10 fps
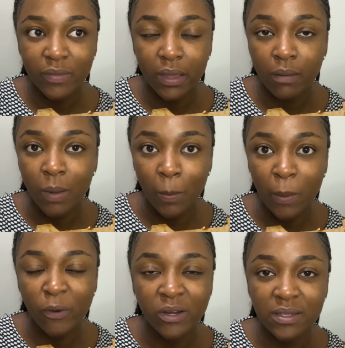and my
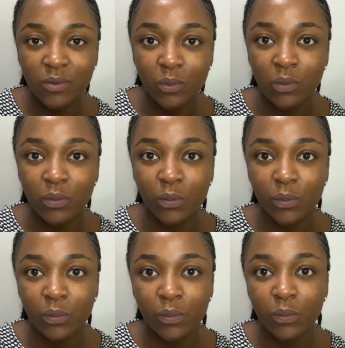memory is full.
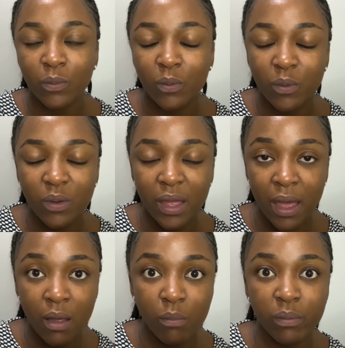
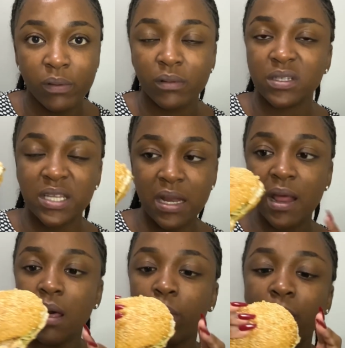Help. Send
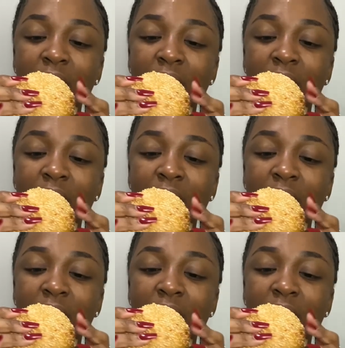help.